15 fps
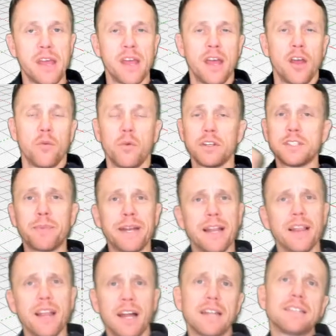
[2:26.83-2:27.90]
We'll spend a
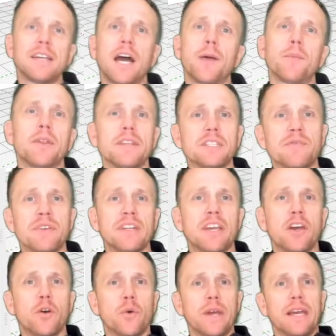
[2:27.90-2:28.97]
lot of time on this
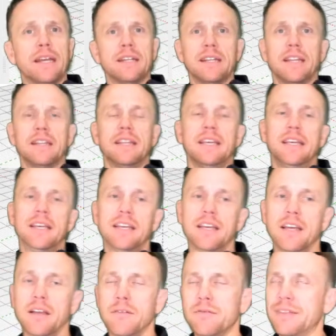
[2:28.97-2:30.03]
video in the,
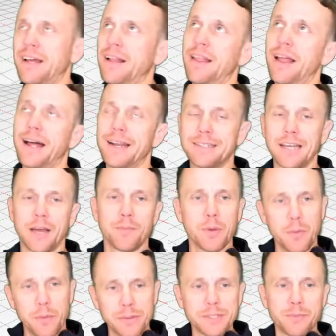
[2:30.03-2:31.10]
not a lot of time,
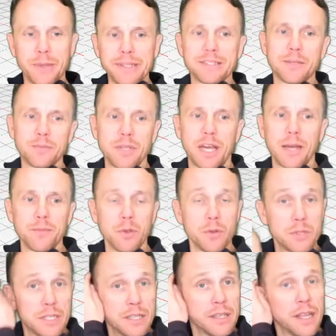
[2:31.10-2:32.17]
but we'll spend some time
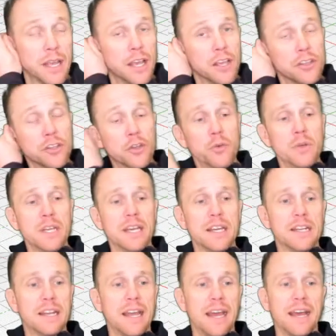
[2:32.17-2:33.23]
using
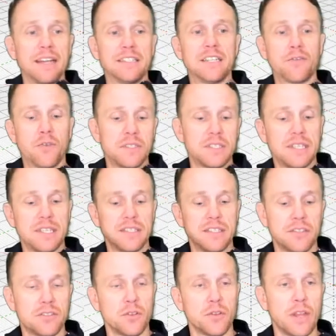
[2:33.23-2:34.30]
union and differences
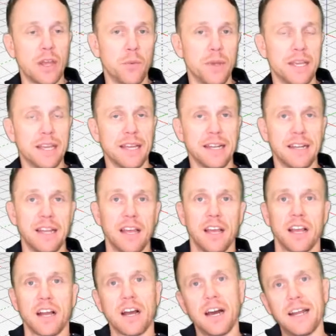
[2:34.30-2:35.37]
so that we can
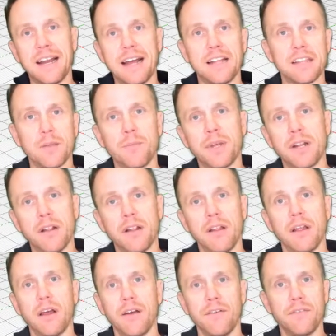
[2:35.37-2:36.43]
cut out the middle
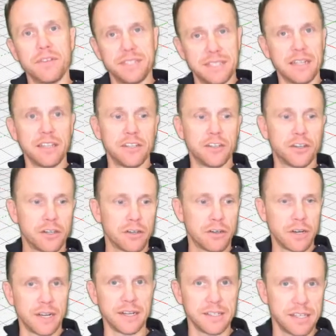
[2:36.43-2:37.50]
of a cylinder
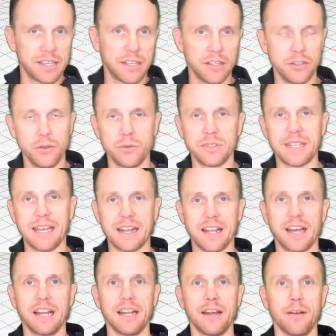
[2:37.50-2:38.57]
and use that
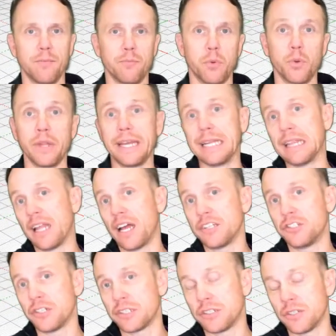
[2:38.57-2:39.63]
kind of Boolean
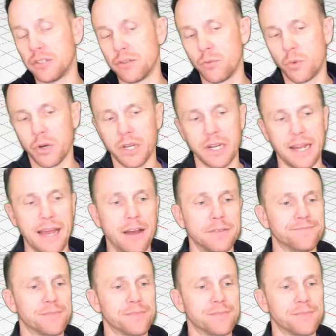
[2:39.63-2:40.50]
logic to work it out.